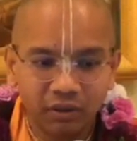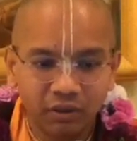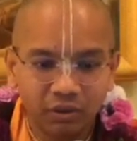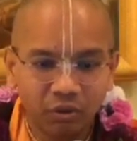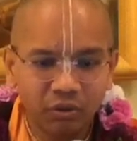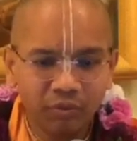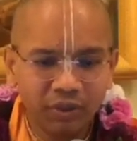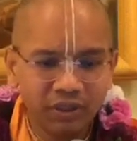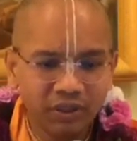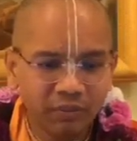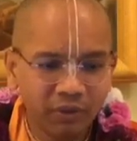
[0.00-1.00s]
Don't be
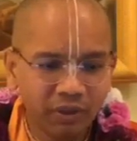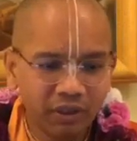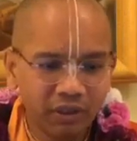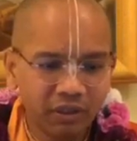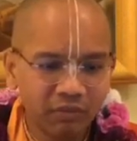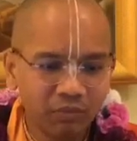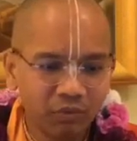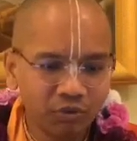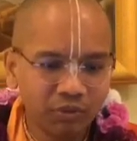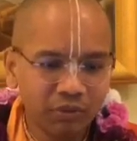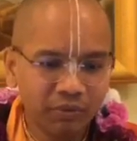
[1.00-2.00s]
disappointed that
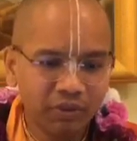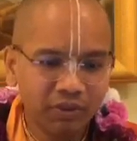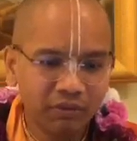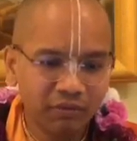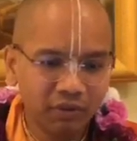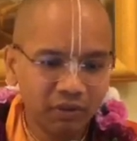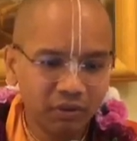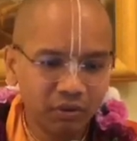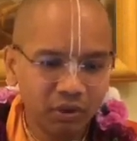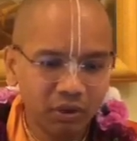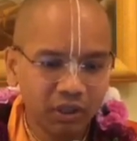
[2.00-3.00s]
most people in the world do
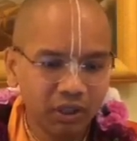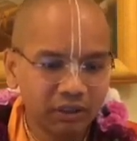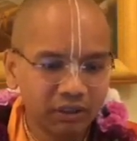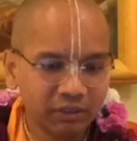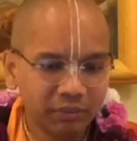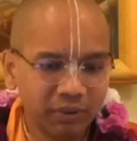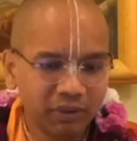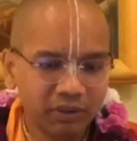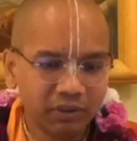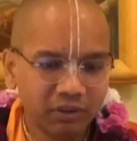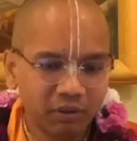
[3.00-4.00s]
not accept
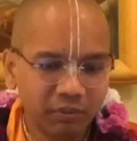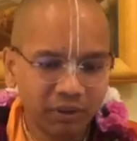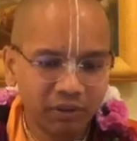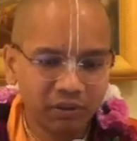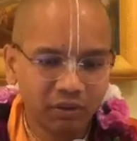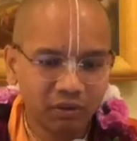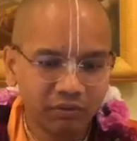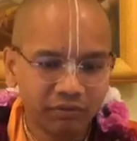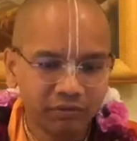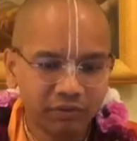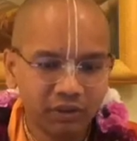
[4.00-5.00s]
the topics
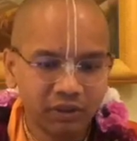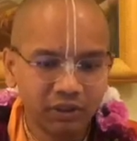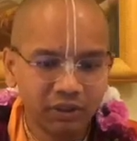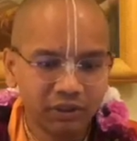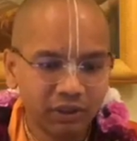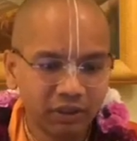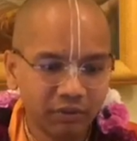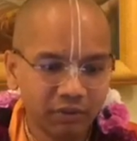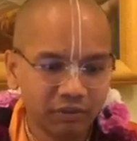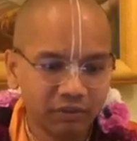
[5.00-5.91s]
of Krishna Seva.